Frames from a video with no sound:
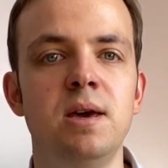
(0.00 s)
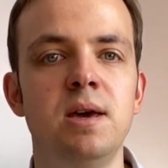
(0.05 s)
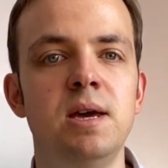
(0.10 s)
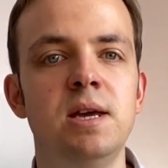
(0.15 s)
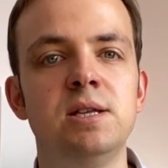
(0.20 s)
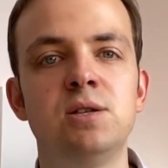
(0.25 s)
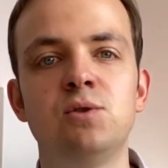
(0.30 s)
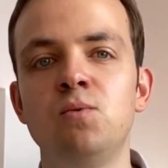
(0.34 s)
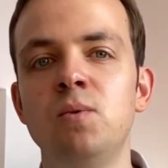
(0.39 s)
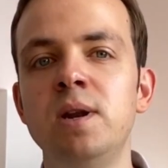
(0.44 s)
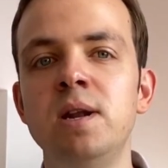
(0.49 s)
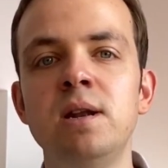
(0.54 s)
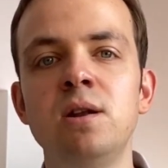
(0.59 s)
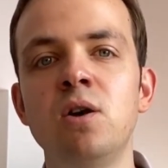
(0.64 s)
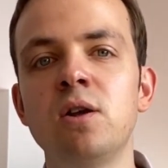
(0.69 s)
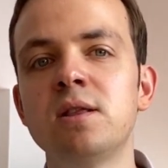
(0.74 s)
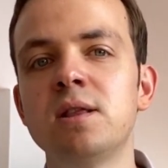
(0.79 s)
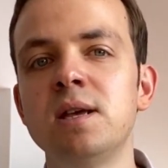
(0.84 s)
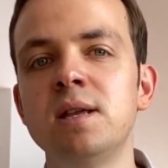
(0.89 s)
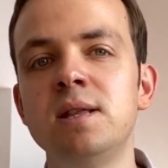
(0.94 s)
It's really
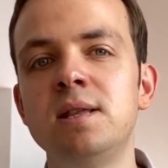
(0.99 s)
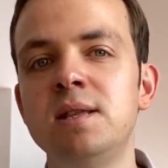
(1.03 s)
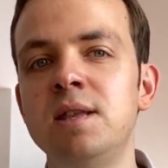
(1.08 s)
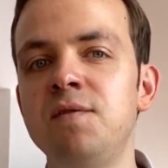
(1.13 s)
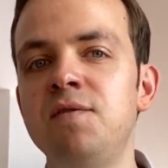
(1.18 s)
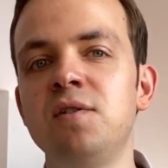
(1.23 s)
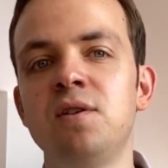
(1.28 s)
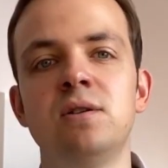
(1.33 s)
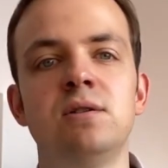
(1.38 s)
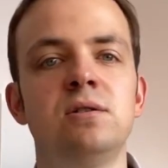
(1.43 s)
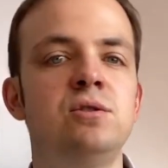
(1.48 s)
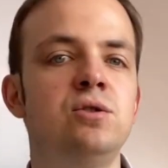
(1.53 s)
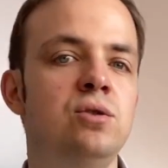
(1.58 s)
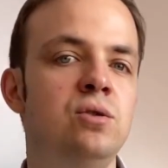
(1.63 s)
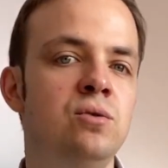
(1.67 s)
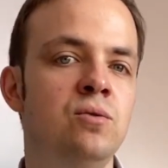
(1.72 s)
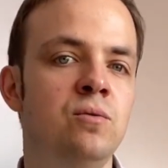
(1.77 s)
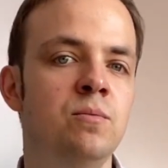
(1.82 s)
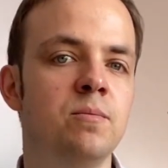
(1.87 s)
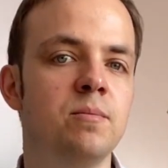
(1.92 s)
not that difficult to
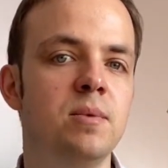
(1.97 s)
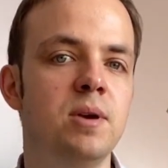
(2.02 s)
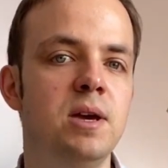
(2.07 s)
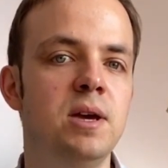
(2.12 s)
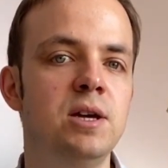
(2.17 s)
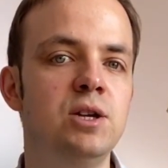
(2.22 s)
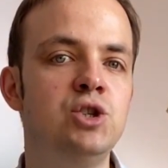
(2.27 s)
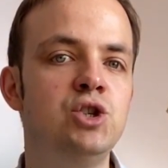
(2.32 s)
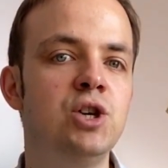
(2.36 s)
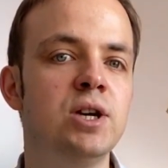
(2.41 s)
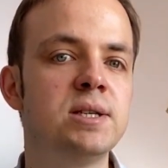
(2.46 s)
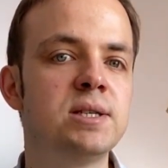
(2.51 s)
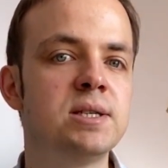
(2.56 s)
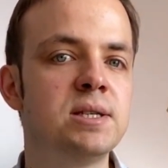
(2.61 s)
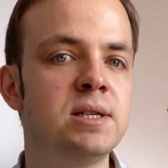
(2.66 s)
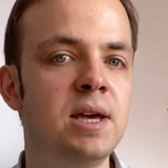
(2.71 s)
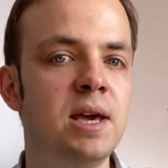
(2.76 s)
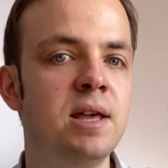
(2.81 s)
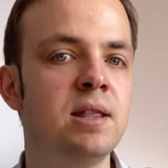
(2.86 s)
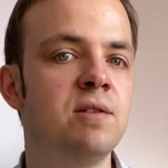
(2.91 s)
do. Just
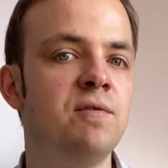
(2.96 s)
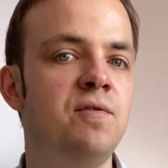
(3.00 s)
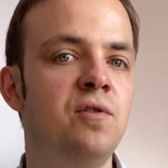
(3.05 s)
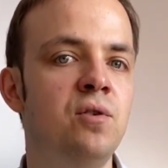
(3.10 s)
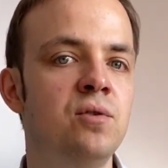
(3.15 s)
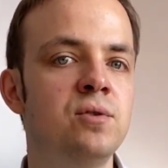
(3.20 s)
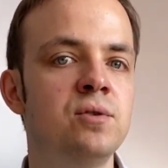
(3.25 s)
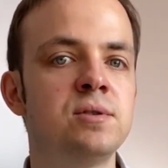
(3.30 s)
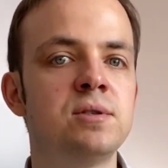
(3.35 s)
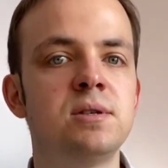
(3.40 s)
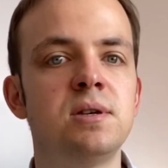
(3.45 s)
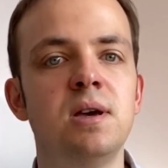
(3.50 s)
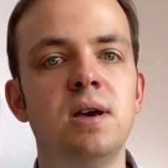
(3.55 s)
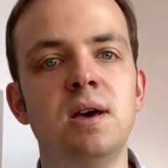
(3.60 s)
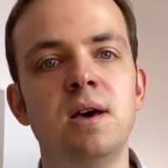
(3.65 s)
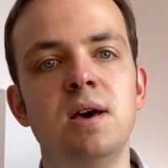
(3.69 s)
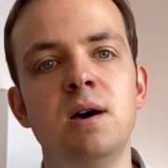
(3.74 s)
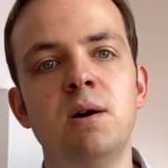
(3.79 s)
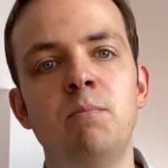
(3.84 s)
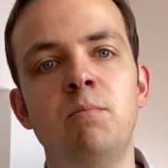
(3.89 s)
take the photos,
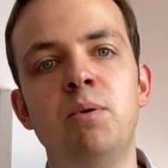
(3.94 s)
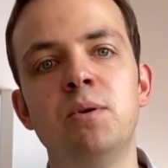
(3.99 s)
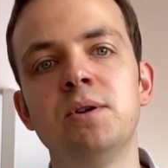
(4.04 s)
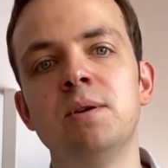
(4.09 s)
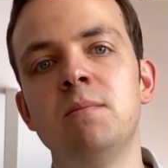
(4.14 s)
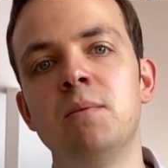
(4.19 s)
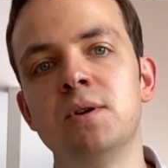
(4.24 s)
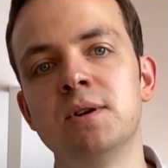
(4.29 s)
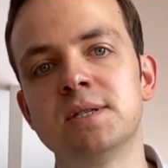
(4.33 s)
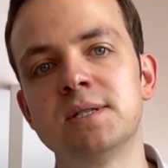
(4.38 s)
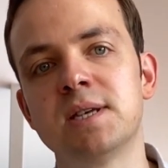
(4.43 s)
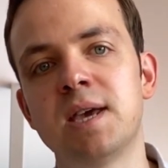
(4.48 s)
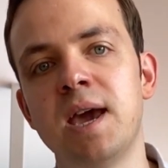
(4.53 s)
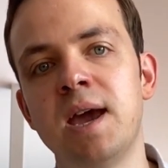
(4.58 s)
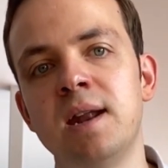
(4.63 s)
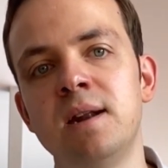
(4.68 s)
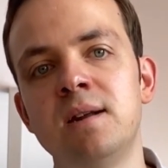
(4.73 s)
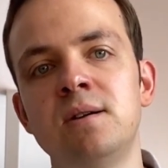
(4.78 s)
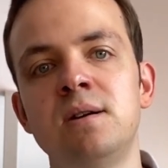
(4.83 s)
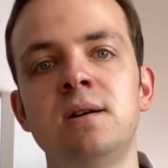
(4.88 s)
put them on a
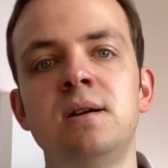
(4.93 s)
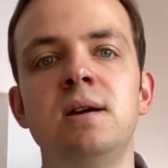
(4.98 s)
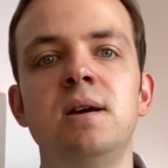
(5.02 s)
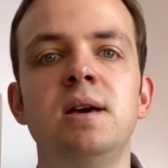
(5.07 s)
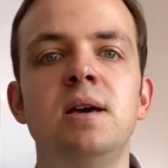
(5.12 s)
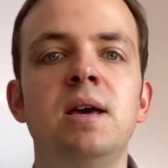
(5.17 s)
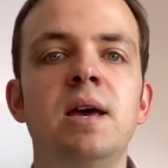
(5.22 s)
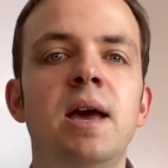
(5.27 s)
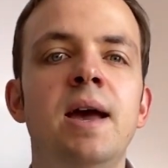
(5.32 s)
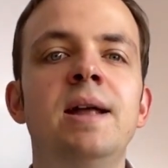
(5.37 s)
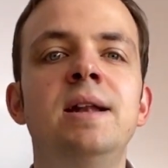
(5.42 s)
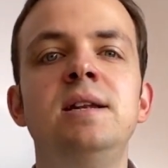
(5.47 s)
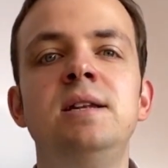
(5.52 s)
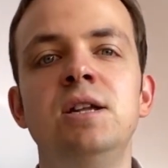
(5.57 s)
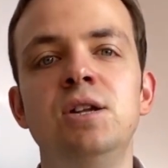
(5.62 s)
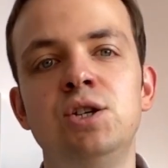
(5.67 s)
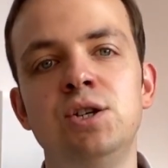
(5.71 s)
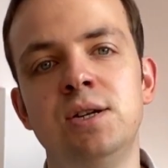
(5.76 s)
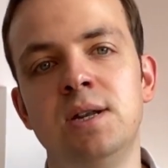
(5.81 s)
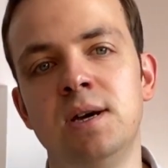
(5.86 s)
scanner and
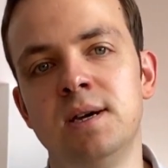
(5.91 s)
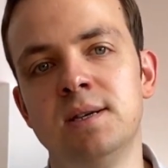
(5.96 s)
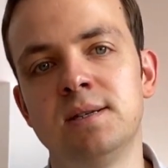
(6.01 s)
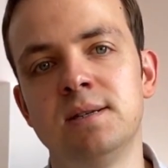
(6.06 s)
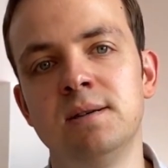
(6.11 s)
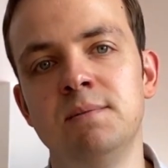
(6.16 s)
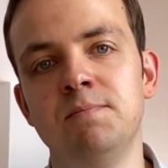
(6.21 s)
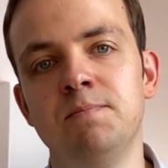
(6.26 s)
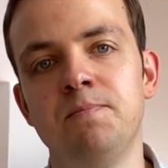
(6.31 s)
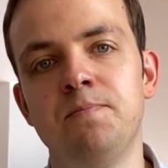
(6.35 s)
digitize them.